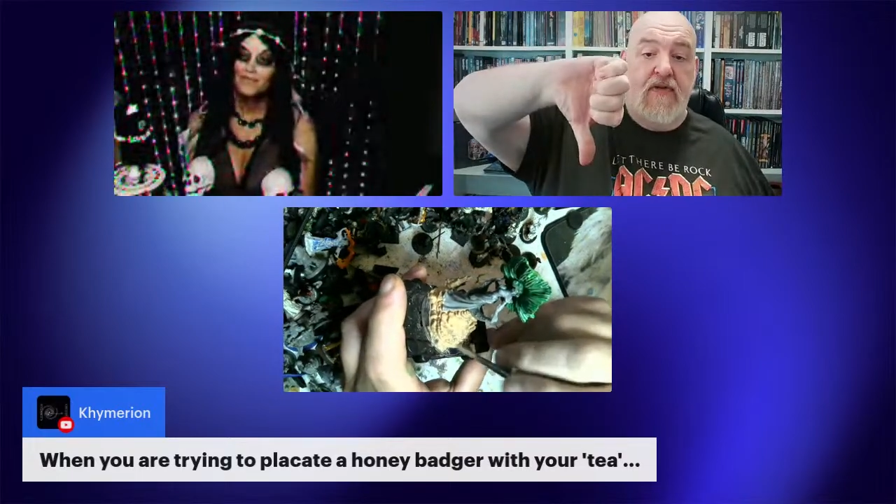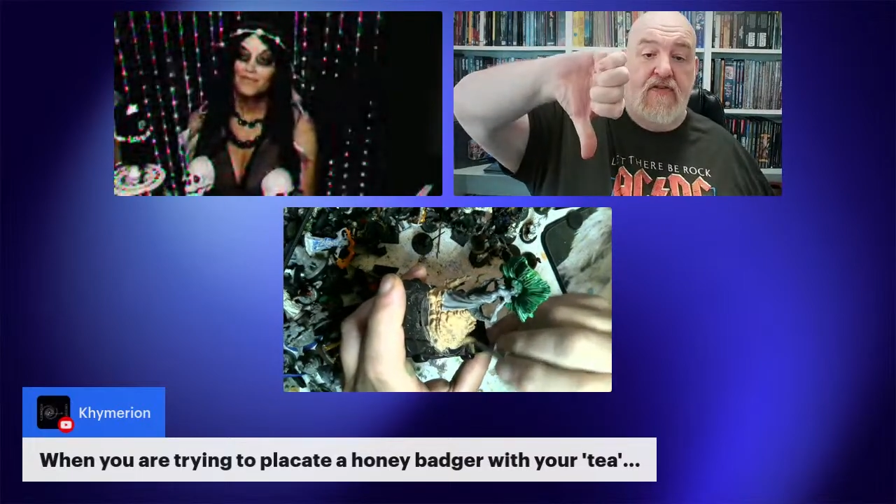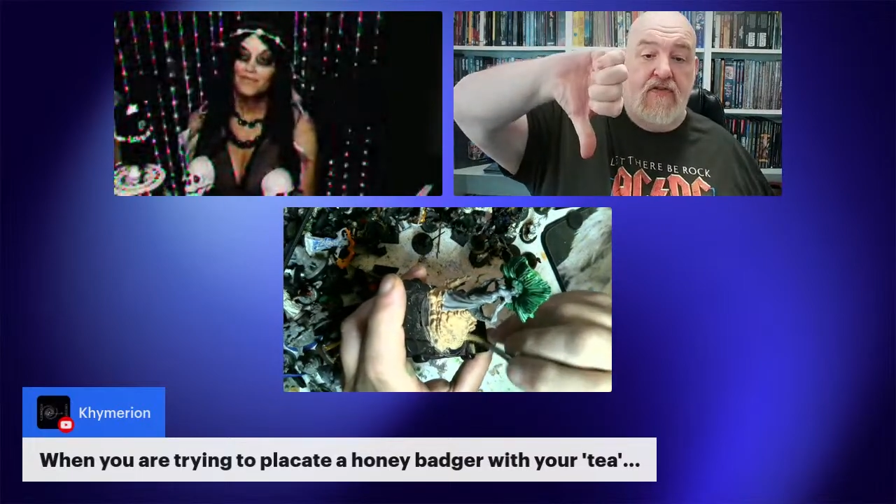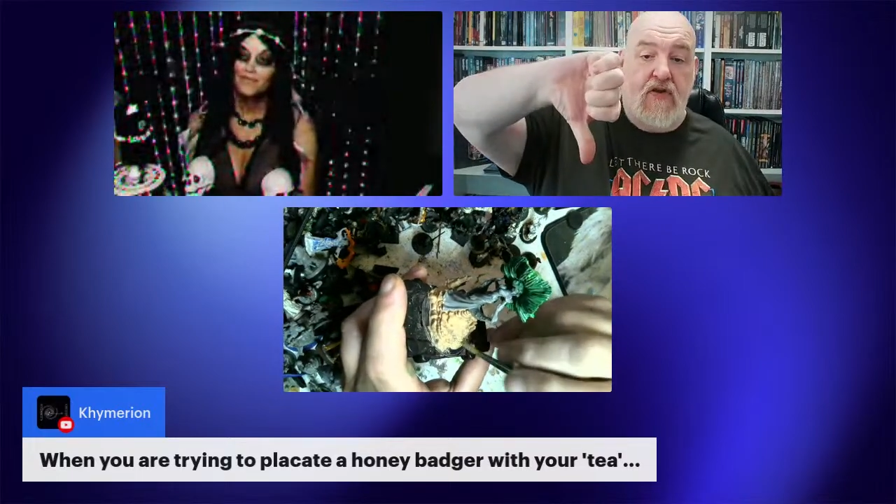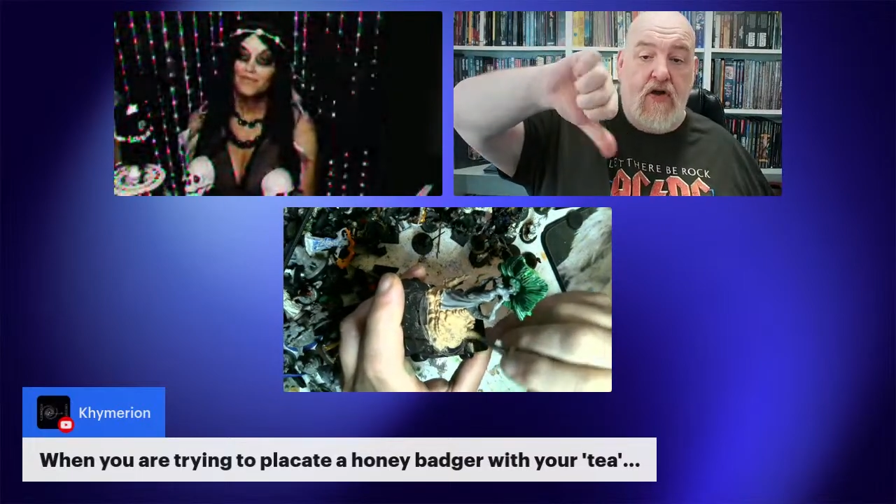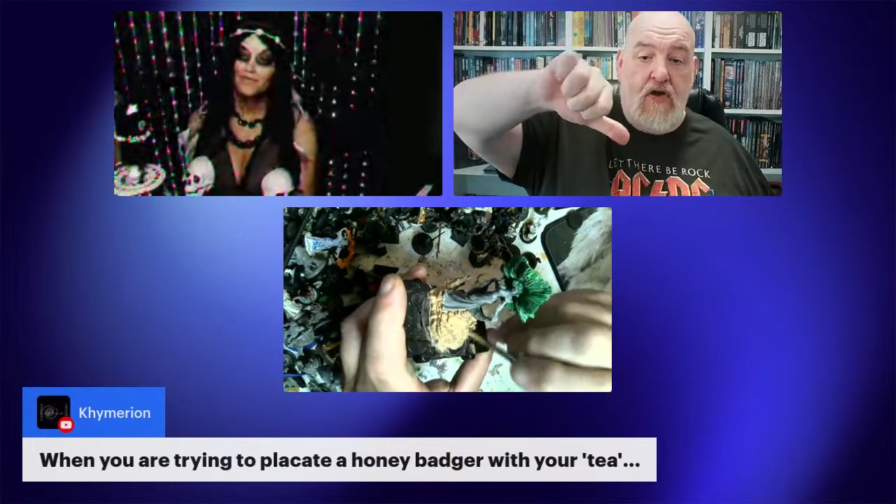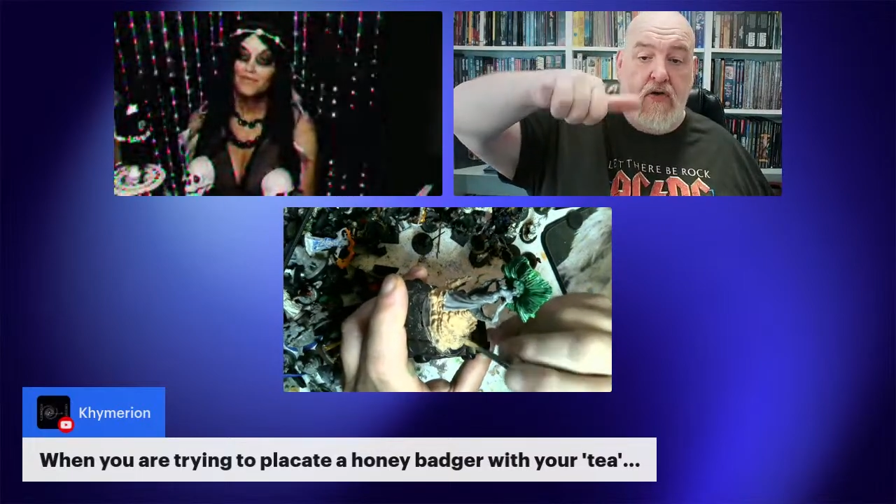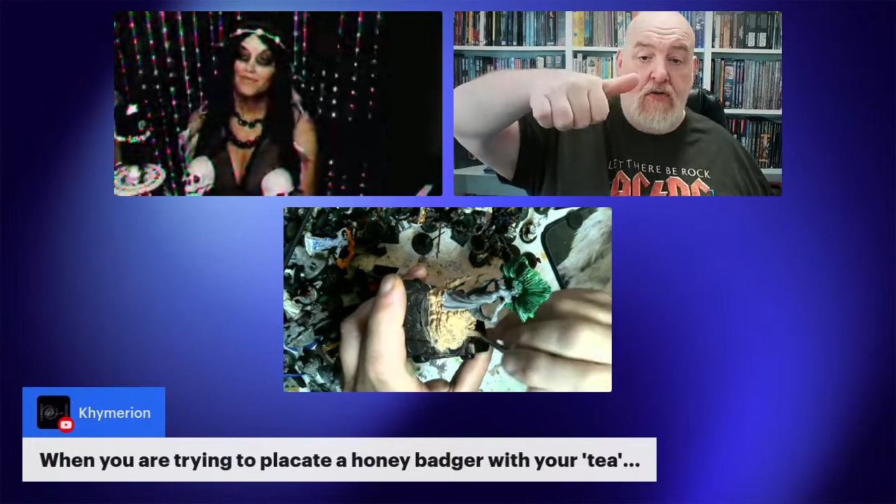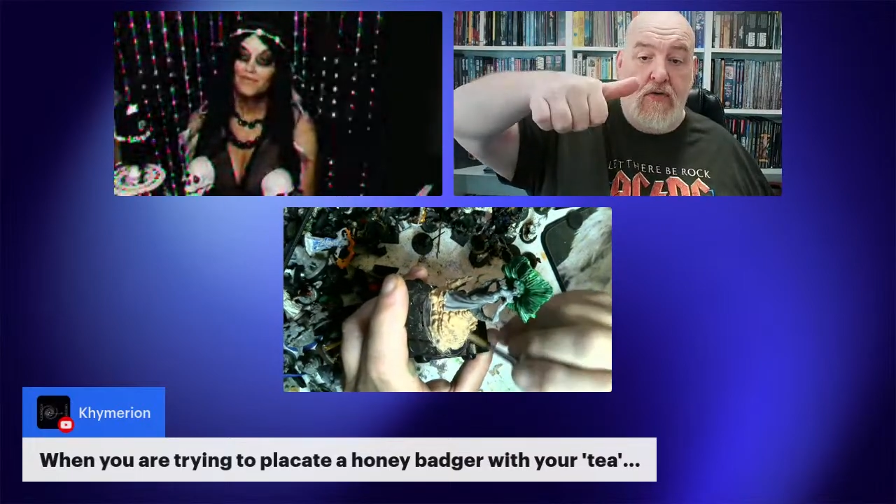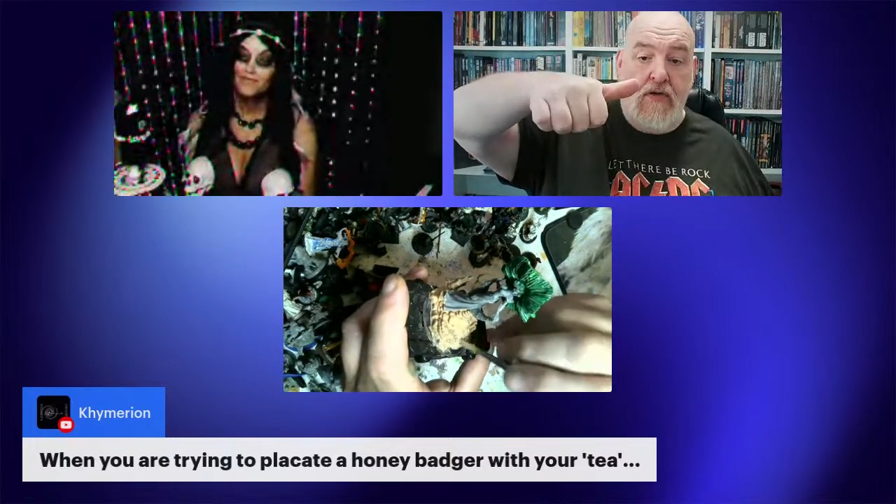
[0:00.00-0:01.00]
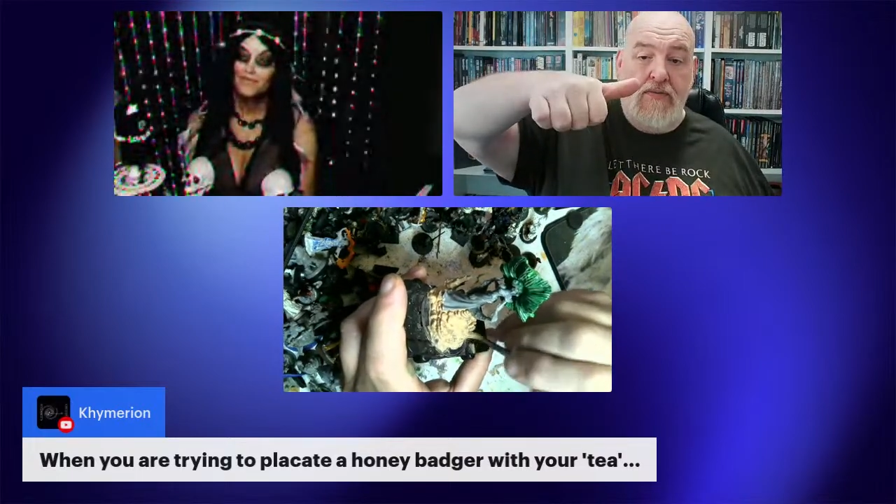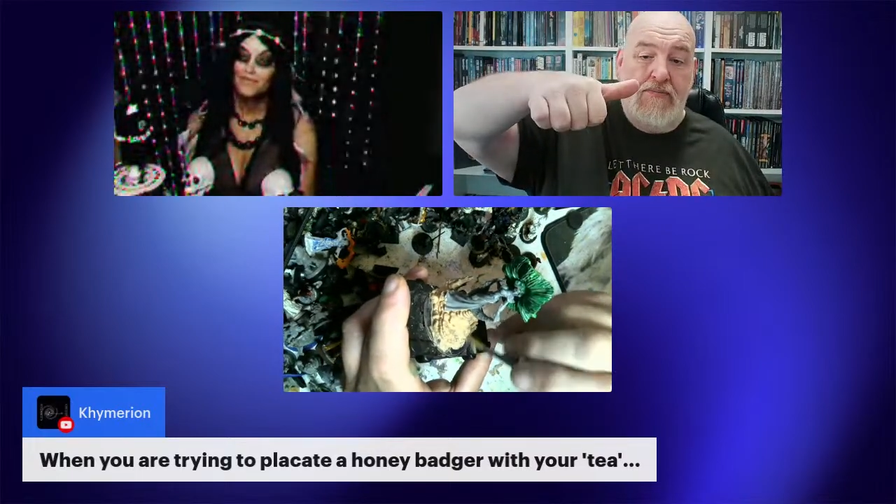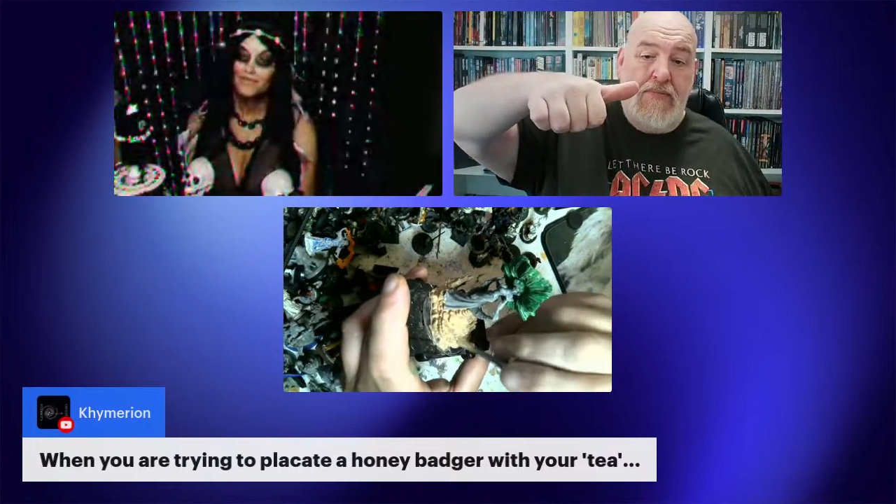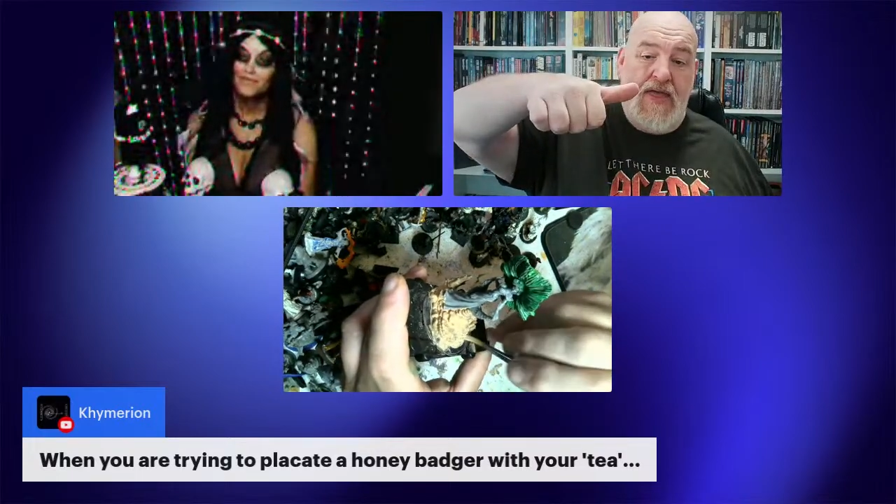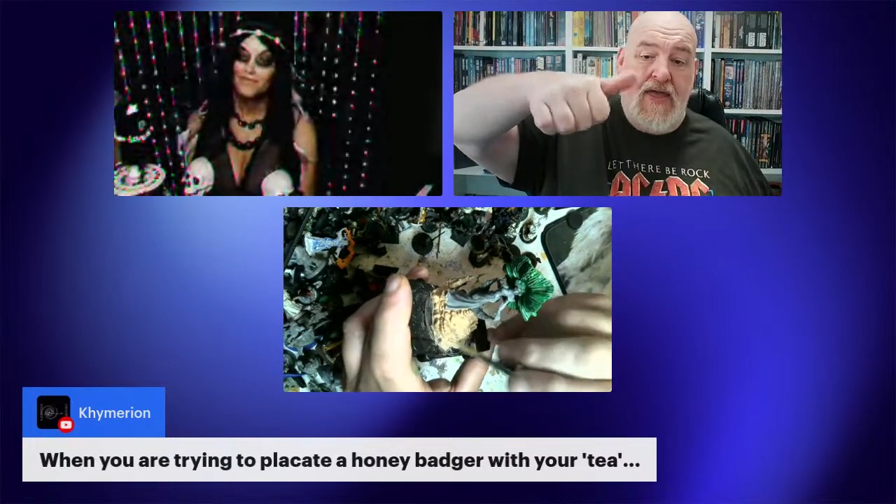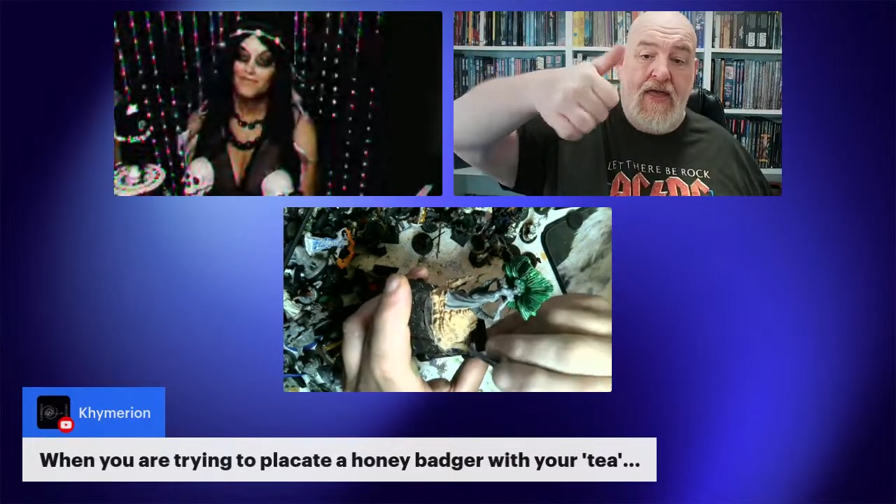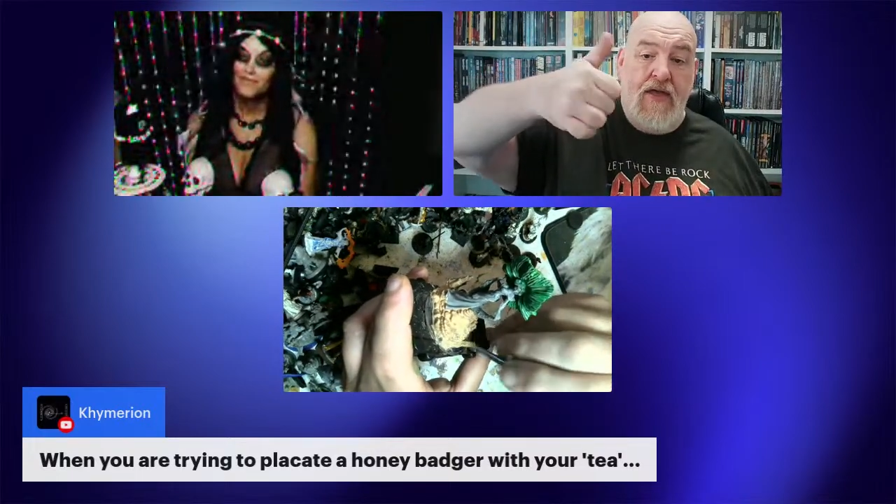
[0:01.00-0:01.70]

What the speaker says: It's no, meh,